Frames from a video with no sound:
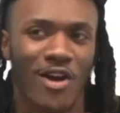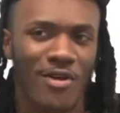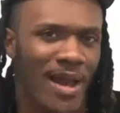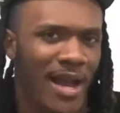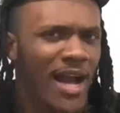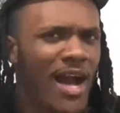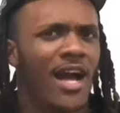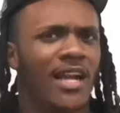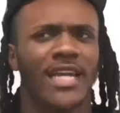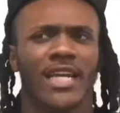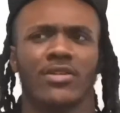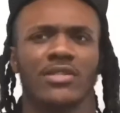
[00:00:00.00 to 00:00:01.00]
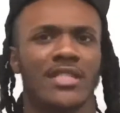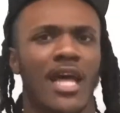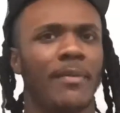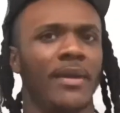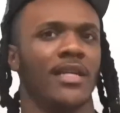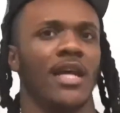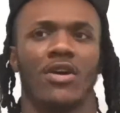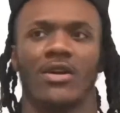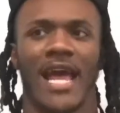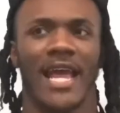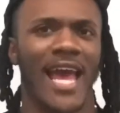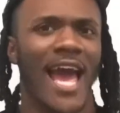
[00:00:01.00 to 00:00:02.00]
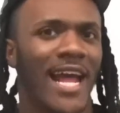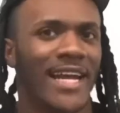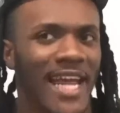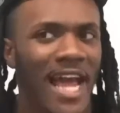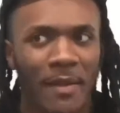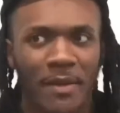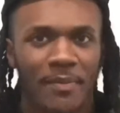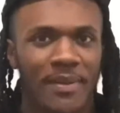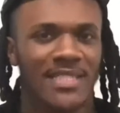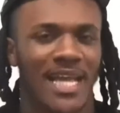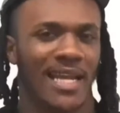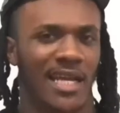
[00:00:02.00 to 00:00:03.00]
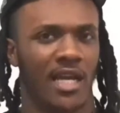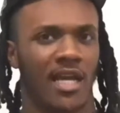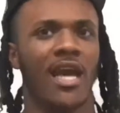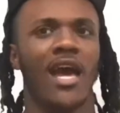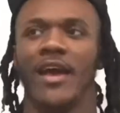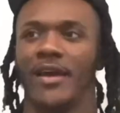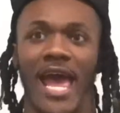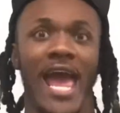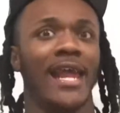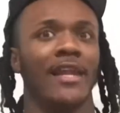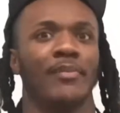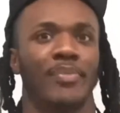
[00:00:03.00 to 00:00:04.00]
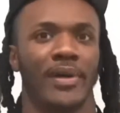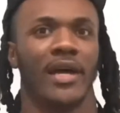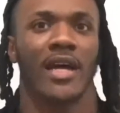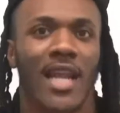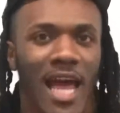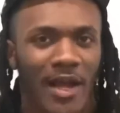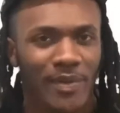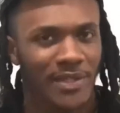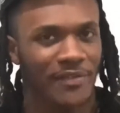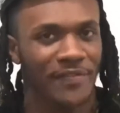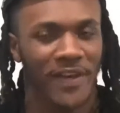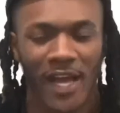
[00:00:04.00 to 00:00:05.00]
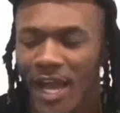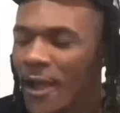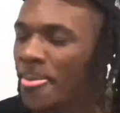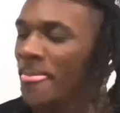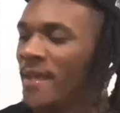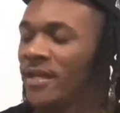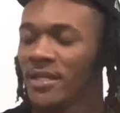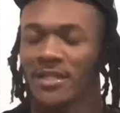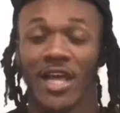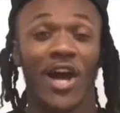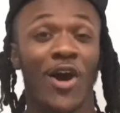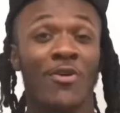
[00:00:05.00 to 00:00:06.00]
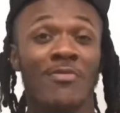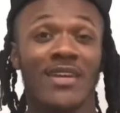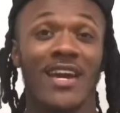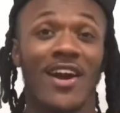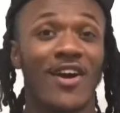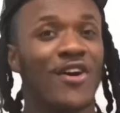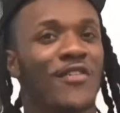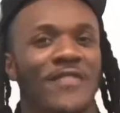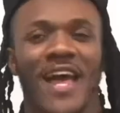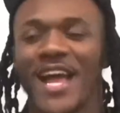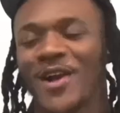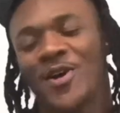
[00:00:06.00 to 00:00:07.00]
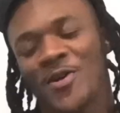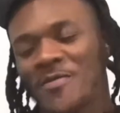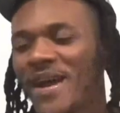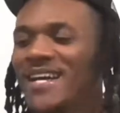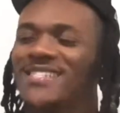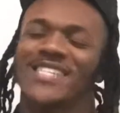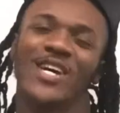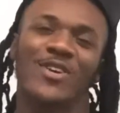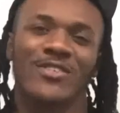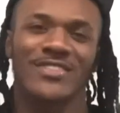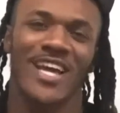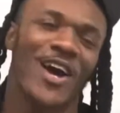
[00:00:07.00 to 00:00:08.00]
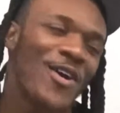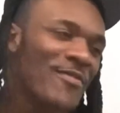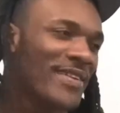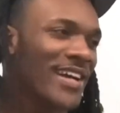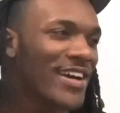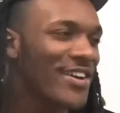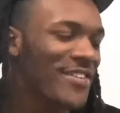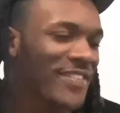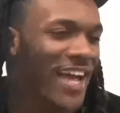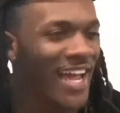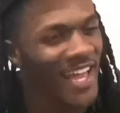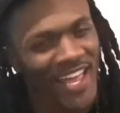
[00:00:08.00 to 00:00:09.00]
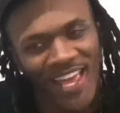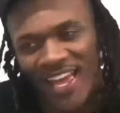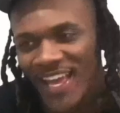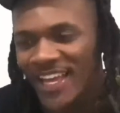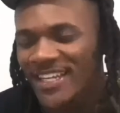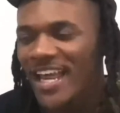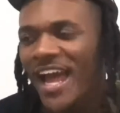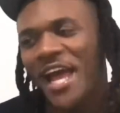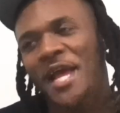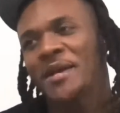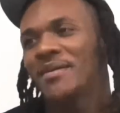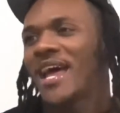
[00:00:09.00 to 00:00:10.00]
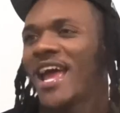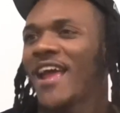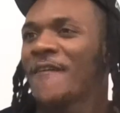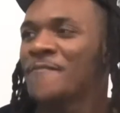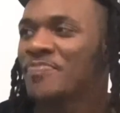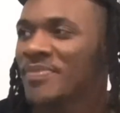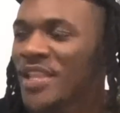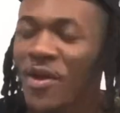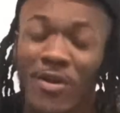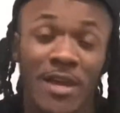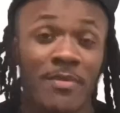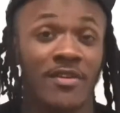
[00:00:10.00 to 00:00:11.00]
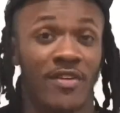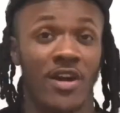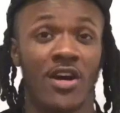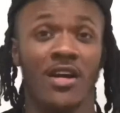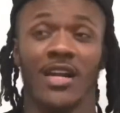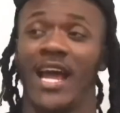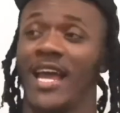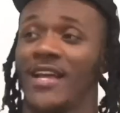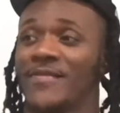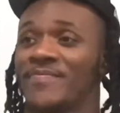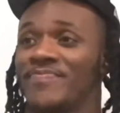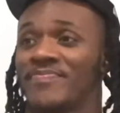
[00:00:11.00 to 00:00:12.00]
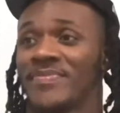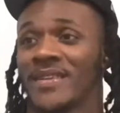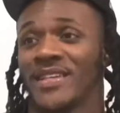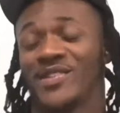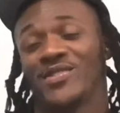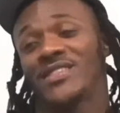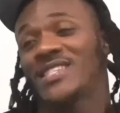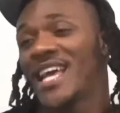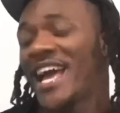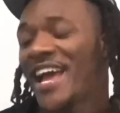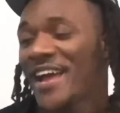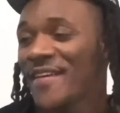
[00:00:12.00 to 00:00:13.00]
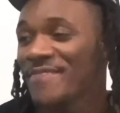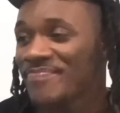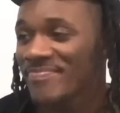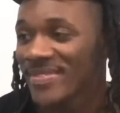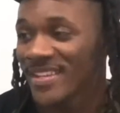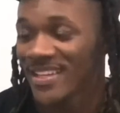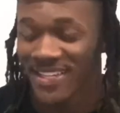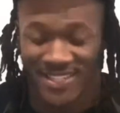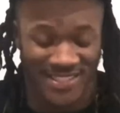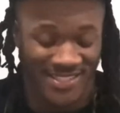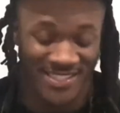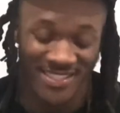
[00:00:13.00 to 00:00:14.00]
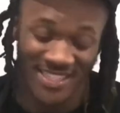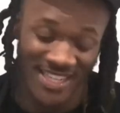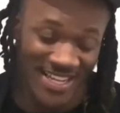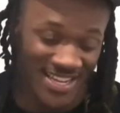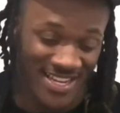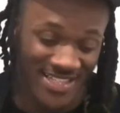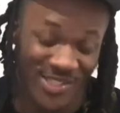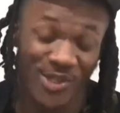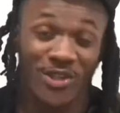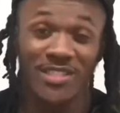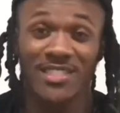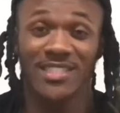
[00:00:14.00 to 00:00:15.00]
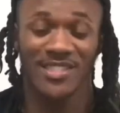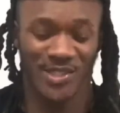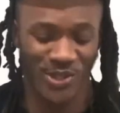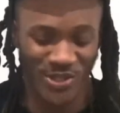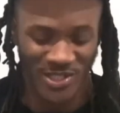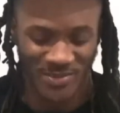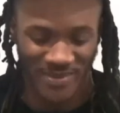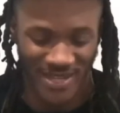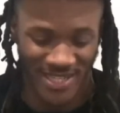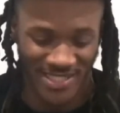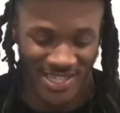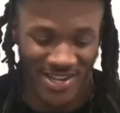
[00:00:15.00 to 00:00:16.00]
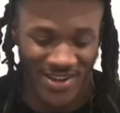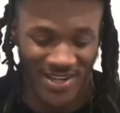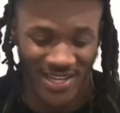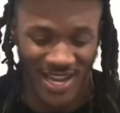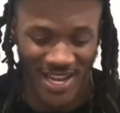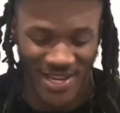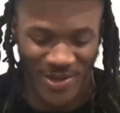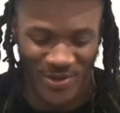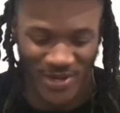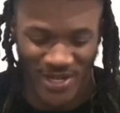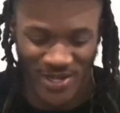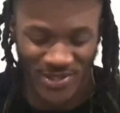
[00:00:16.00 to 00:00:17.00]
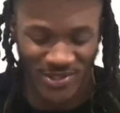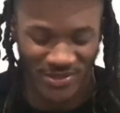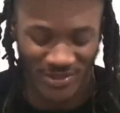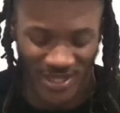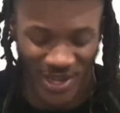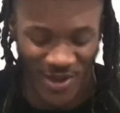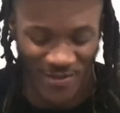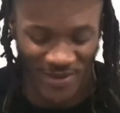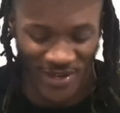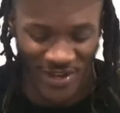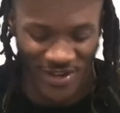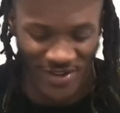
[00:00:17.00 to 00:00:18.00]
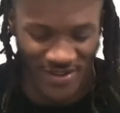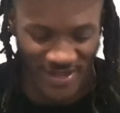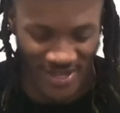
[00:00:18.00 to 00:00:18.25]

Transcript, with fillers: oh my god, look at her stomach though, like god damn, the bitch got a gut and a butt, like what the fuck? Throwing me off, like on my soul, throwing me off, like damn, like don't get me wrong, like you know what I'm saying? Shit, torch is torch, but shawty, I ain't gonna hold you, throwing me off.